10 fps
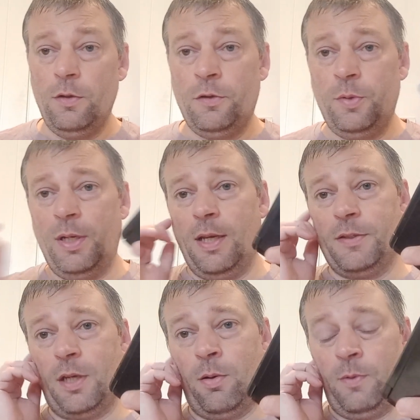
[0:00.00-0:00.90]
The
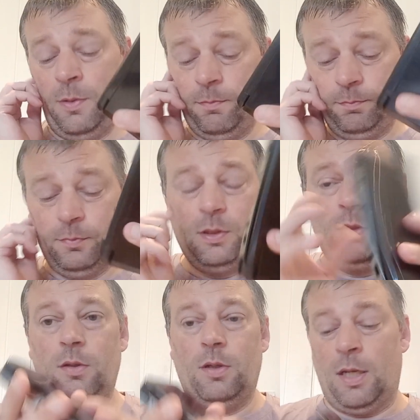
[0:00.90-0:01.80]
3DS, however,
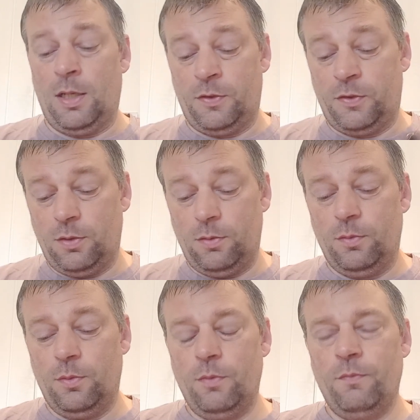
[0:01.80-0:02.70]
has
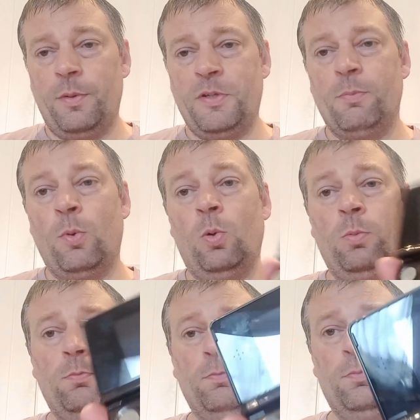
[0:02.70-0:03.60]
very small